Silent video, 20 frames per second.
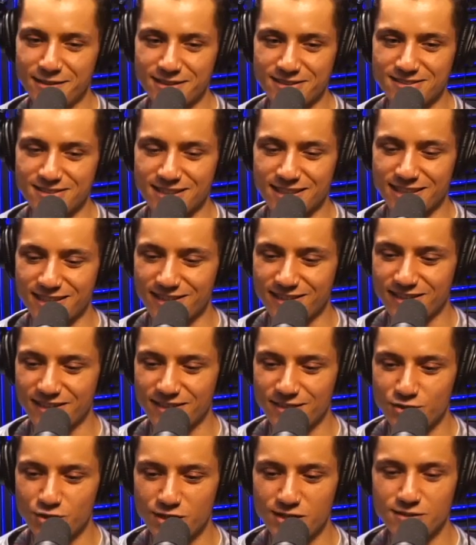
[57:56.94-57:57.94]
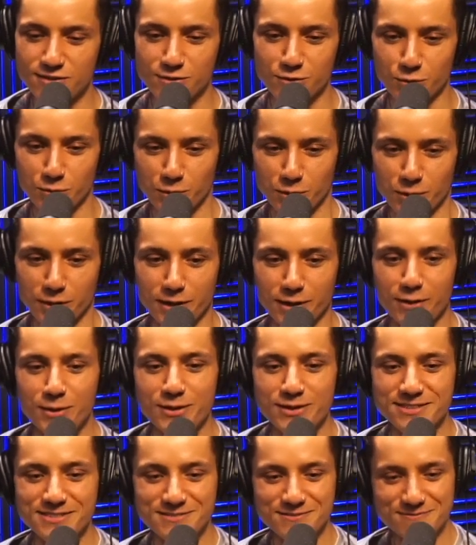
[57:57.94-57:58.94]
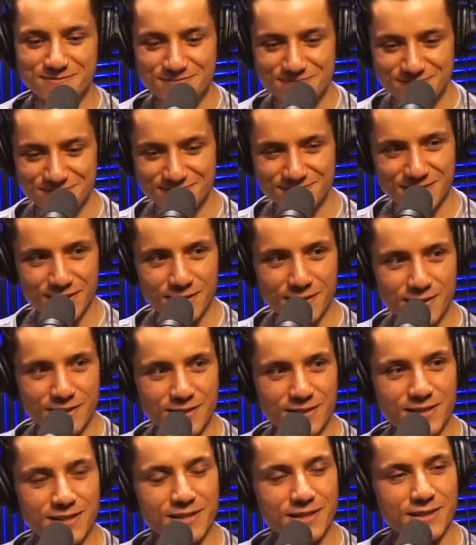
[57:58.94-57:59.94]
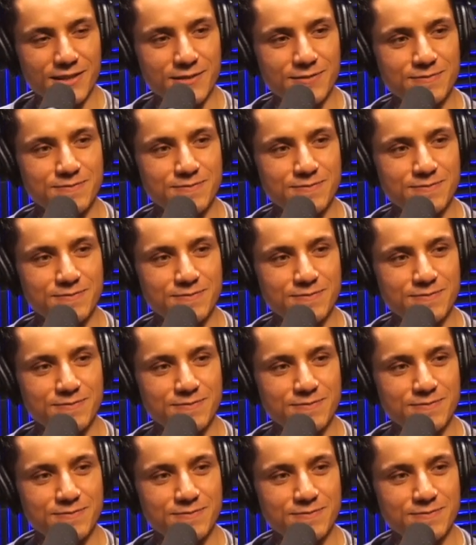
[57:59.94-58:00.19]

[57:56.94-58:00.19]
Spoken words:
like Jason Derulo. Yeah.